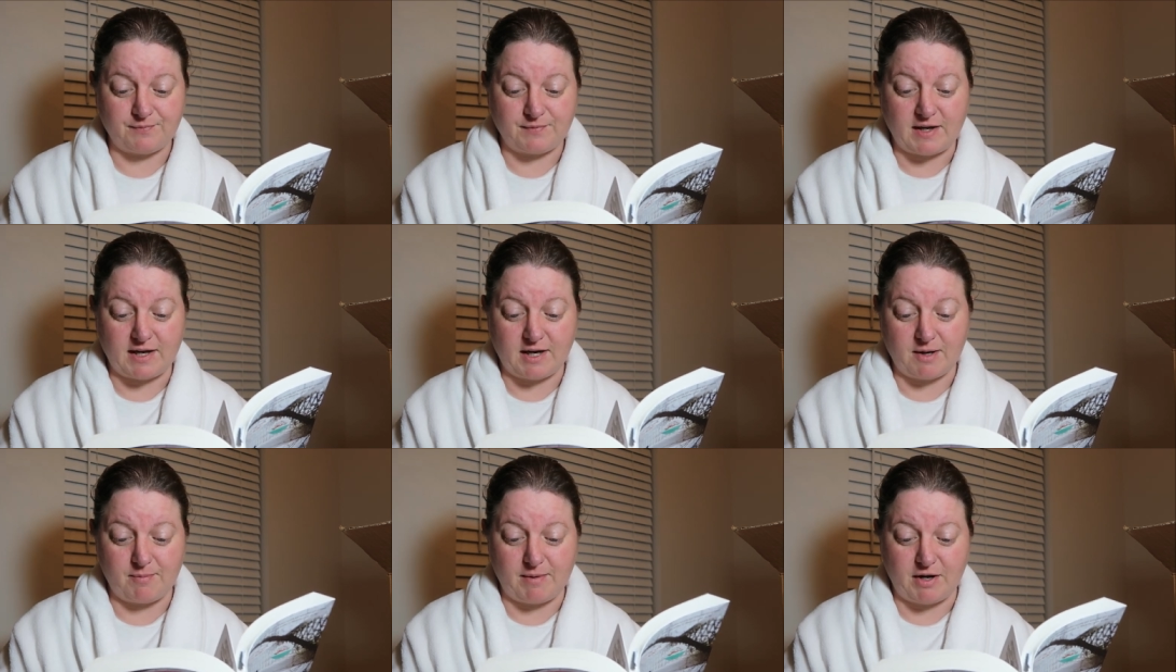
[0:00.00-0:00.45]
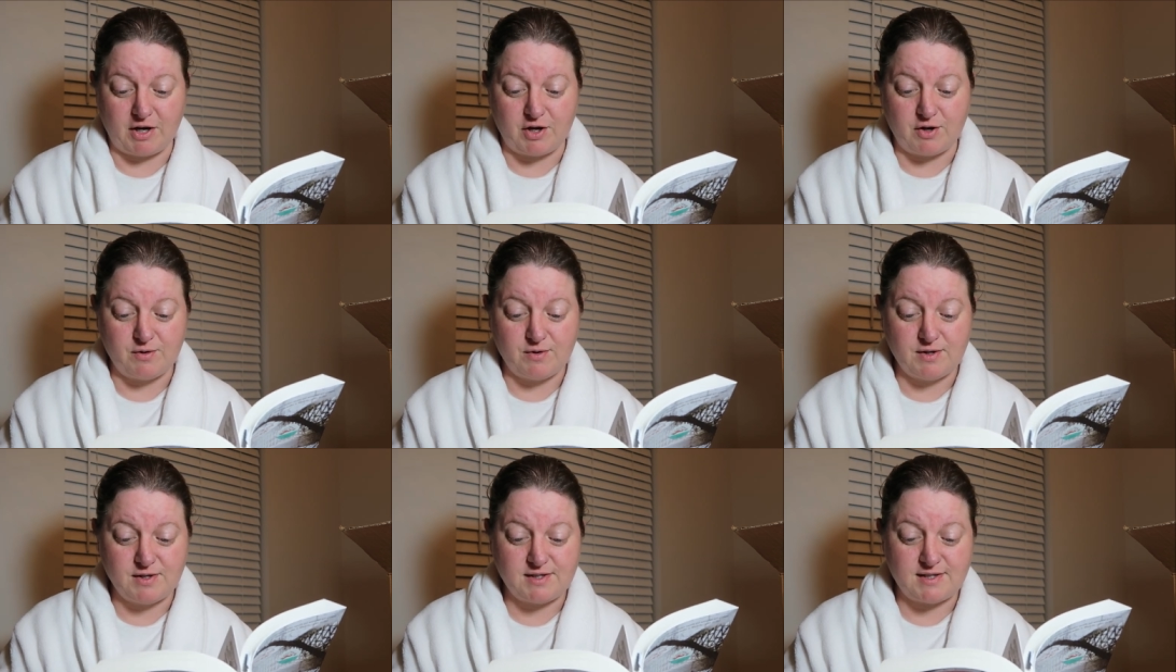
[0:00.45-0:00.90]
It had been
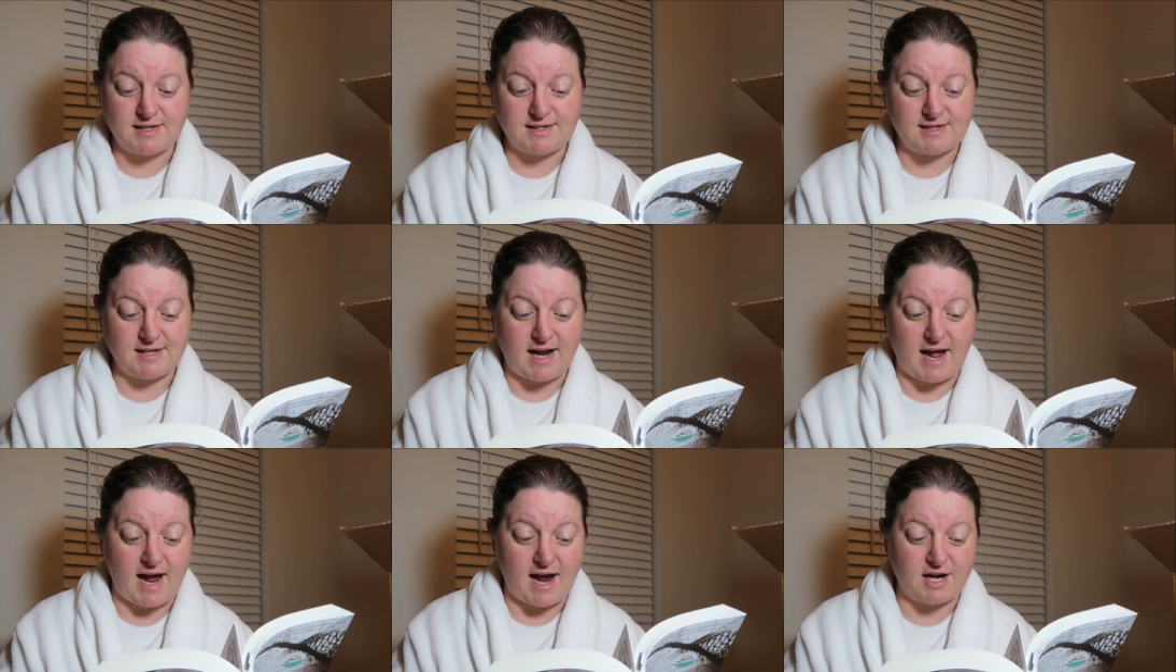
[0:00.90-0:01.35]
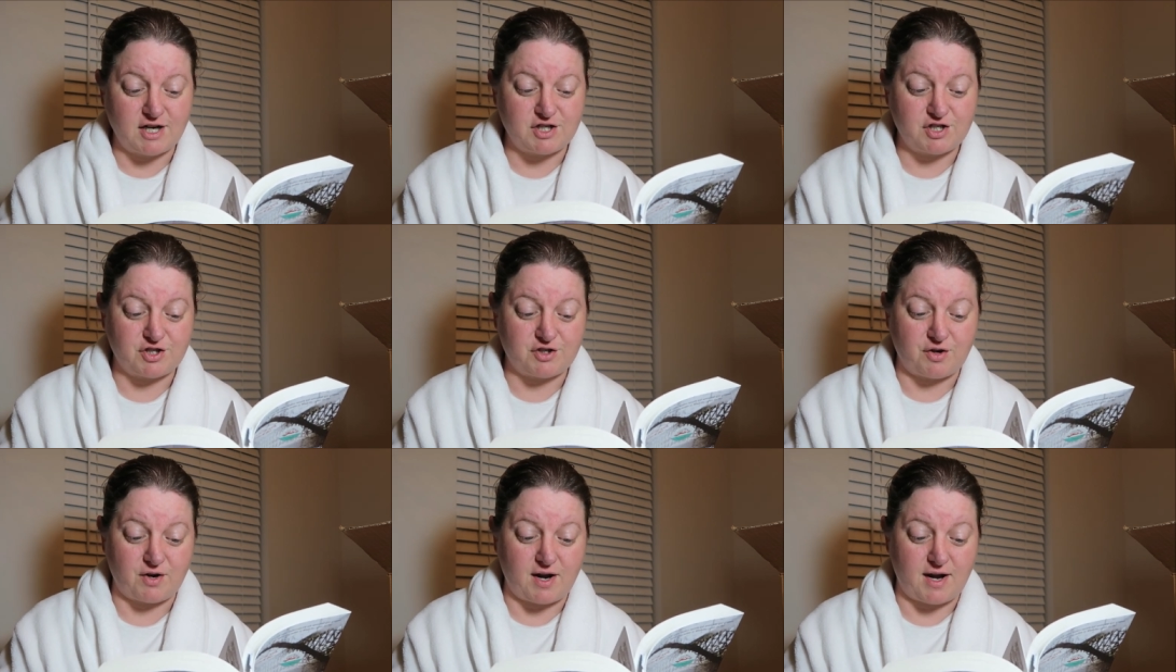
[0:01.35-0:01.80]
used as an
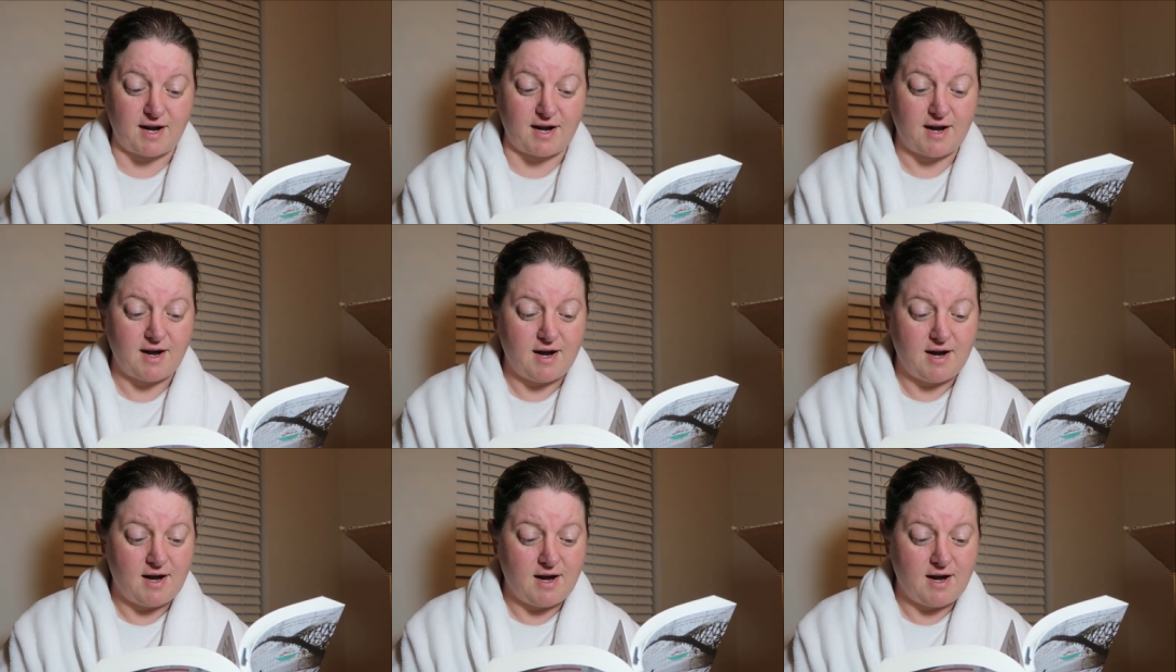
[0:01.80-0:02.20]
ashtray,